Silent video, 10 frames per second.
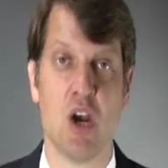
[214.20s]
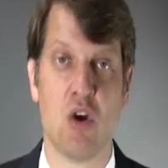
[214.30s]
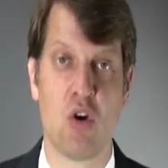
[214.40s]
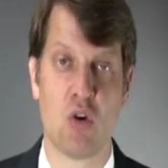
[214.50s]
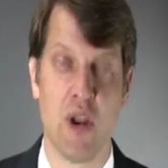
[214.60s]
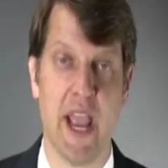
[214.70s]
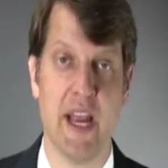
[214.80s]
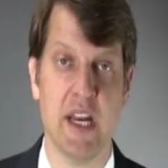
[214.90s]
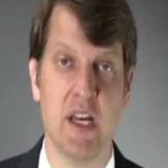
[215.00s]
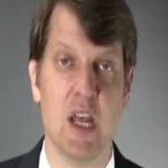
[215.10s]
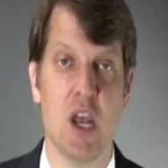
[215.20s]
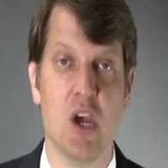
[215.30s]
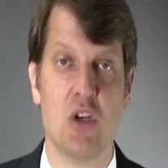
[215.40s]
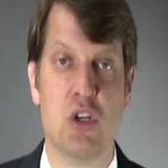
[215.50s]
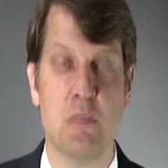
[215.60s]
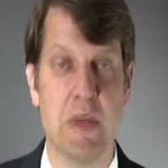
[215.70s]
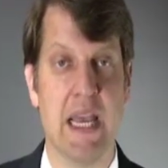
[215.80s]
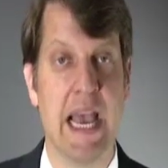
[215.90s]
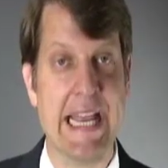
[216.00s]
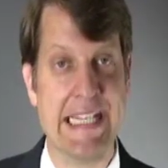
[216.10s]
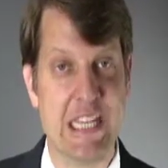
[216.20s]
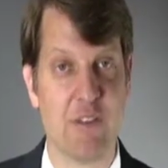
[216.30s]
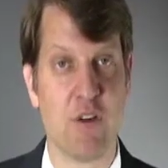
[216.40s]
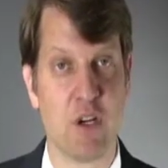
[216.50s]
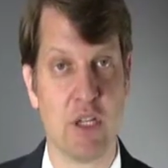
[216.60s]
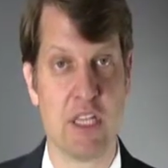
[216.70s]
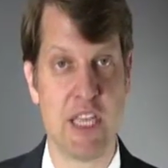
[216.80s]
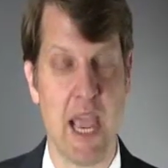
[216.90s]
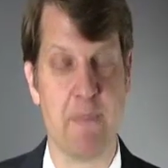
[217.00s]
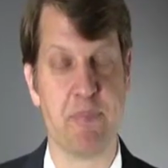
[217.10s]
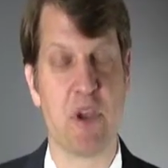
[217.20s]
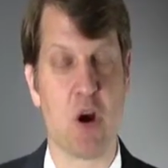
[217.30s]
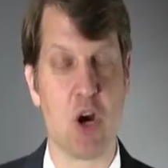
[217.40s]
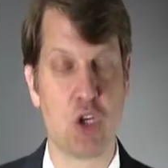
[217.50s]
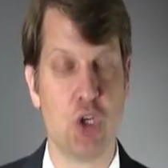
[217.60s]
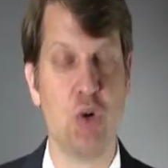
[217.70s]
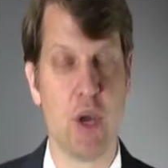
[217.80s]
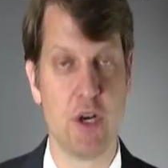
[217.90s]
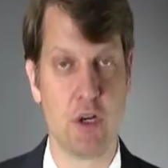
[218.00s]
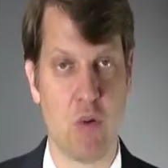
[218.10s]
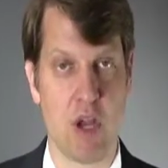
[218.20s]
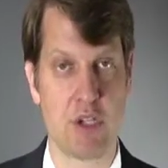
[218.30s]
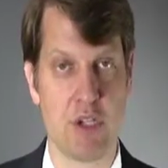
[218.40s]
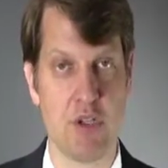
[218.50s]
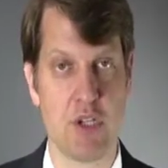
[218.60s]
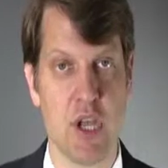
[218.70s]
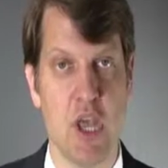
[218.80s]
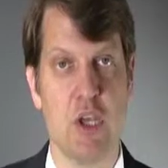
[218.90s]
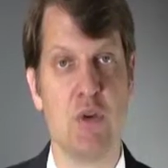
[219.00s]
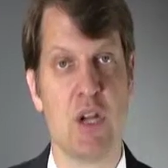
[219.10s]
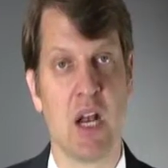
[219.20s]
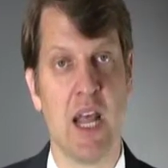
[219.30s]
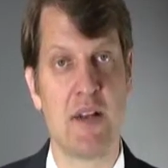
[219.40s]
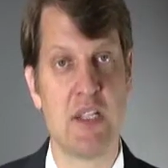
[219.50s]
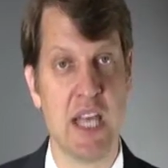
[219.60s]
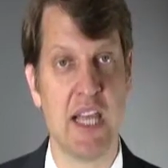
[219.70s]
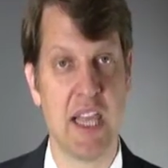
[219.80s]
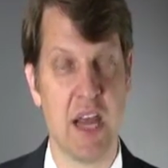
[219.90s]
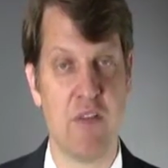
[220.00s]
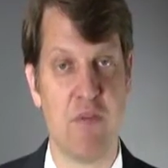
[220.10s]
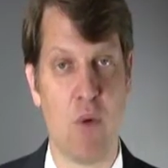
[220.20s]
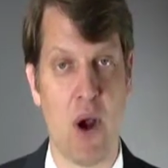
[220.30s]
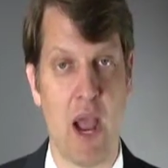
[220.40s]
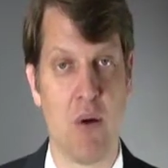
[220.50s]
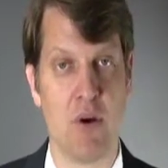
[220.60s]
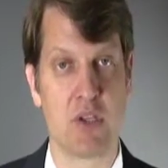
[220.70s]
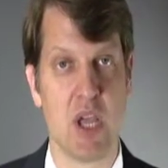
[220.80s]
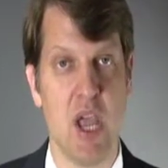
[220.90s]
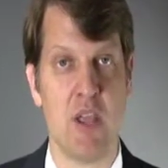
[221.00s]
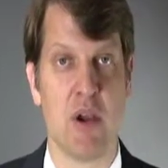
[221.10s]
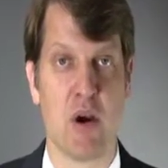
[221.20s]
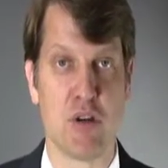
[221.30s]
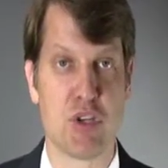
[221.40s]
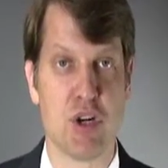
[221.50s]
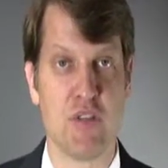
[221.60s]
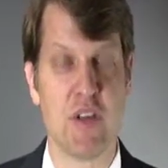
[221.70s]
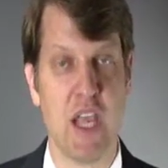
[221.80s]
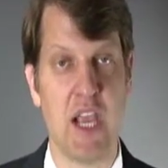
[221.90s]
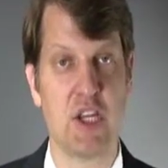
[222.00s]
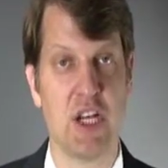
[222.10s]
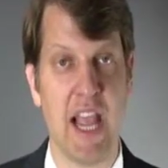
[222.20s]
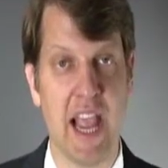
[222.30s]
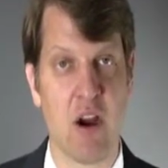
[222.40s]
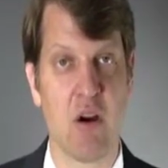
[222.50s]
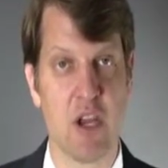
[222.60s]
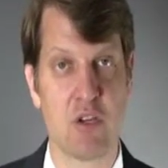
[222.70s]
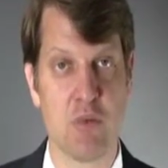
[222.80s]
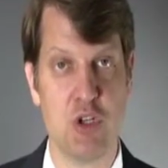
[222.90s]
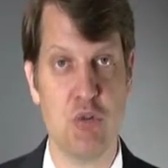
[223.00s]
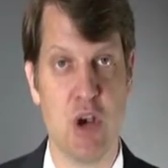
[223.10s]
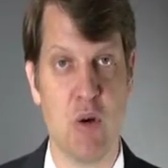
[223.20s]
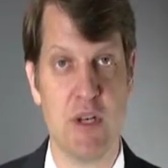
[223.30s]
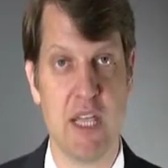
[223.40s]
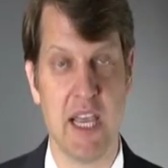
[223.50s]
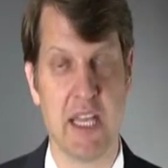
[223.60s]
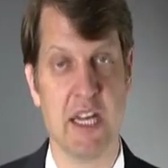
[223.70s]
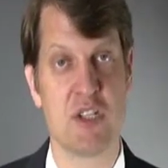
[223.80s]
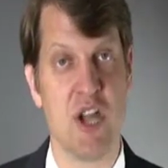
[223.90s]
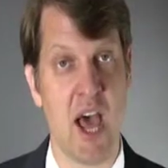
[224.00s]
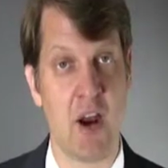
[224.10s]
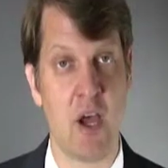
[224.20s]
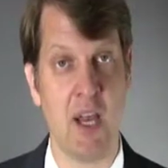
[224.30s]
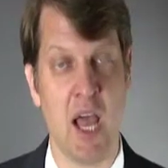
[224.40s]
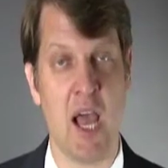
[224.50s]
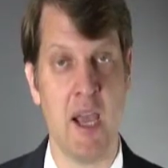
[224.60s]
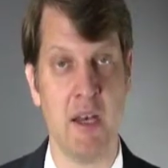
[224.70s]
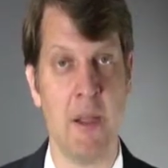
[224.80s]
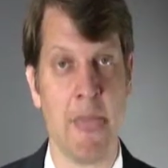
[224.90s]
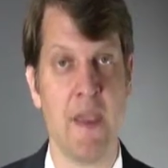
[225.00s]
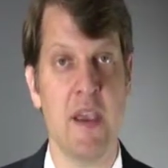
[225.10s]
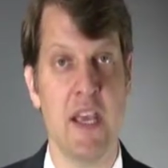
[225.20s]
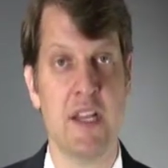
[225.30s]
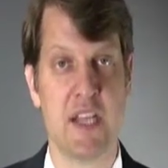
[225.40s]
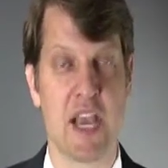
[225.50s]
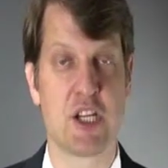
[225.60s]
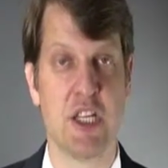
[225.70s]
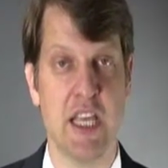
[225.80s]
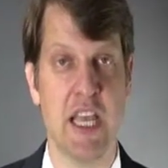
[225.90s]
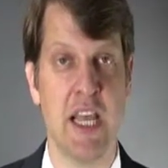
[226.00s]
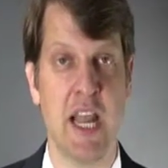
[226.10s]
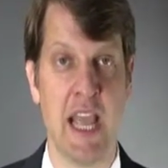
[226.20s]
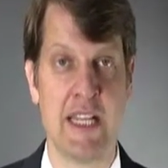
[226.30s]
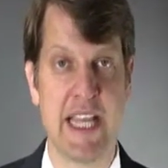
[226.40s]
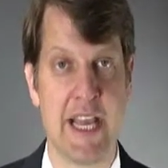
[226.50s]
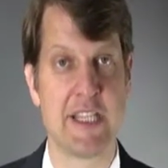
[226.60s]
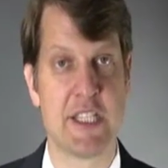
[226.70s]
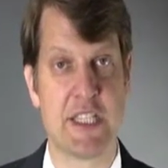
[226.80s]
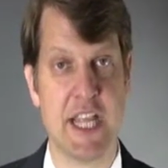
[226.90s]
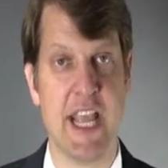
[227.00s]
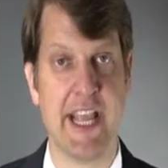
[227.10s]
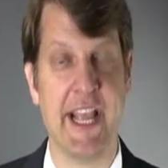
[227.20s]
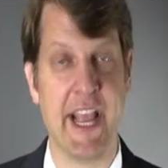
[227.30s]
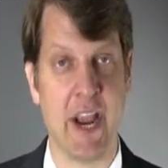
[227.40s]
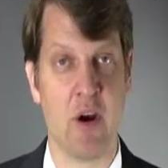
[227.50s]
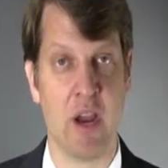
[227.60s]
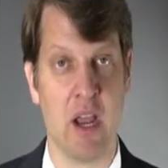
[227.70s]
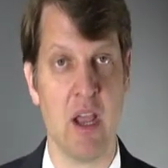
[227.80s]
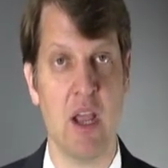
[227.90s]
created to be a difficult exam. There are 200 questions. You're allowed to take that in 4 hours. There are certification areas which you go and take it. It's not online. It is actually in a test-taking area.